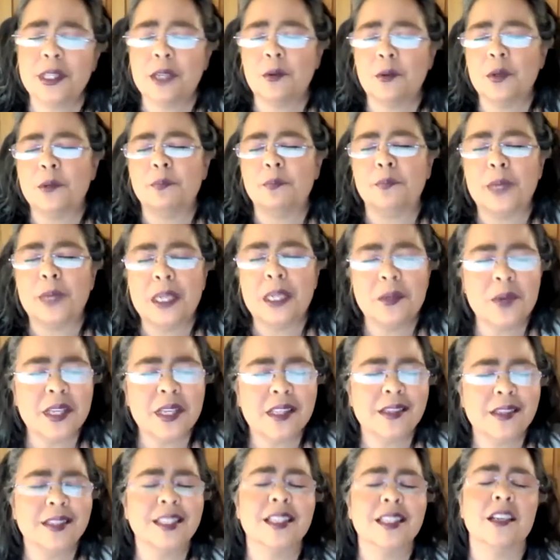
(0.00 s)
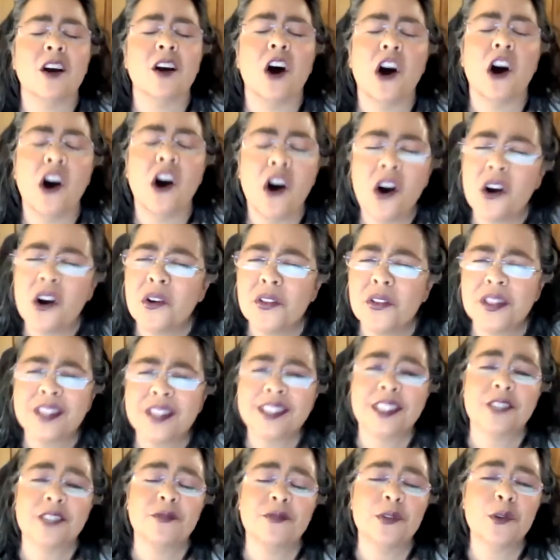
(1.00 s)
They would be with us in all
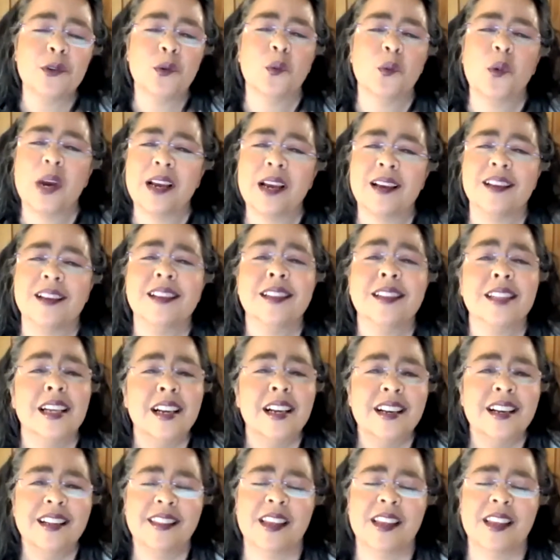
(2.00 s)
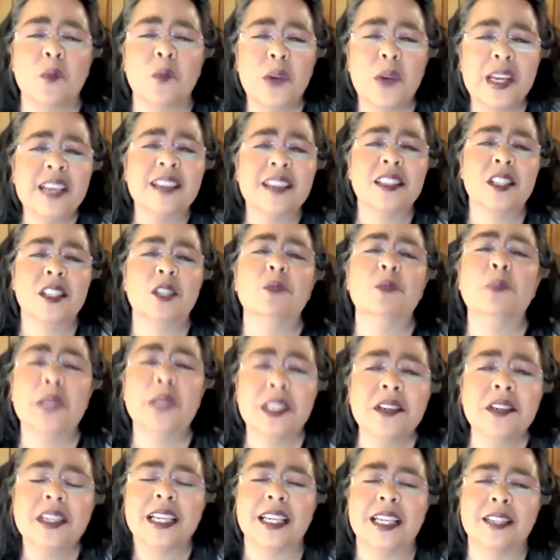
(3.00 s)
the different ways that we
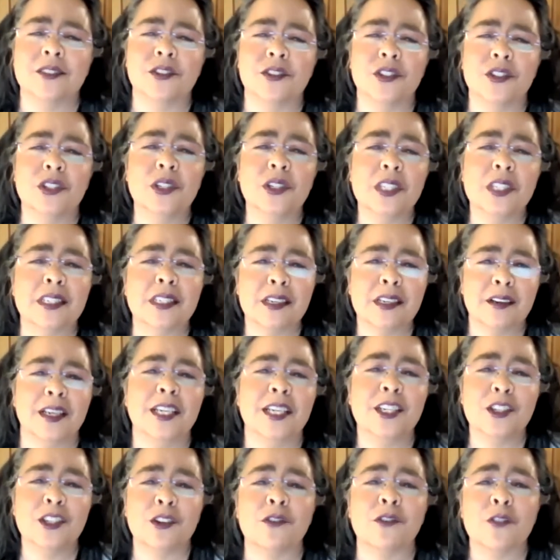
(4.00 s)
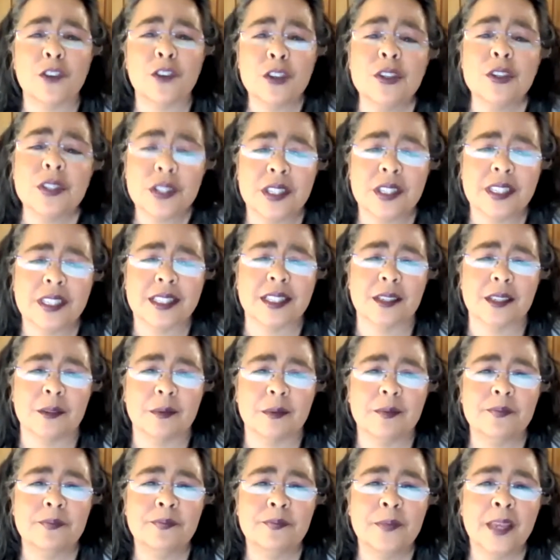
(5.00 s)
experience Unitarian Universalism,